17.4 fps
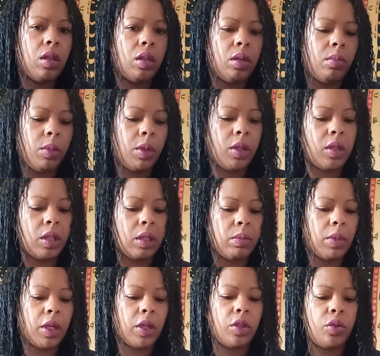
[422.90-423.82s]
me
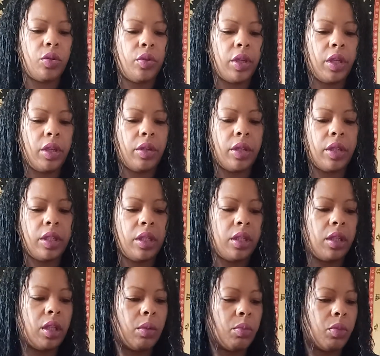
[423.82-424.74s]
just make sure that you can
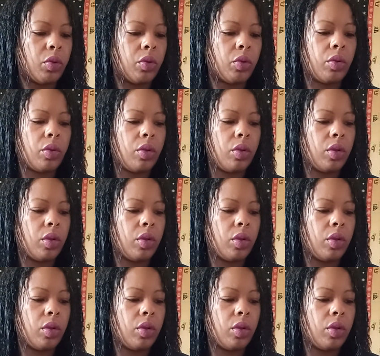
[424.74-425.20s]
see them all.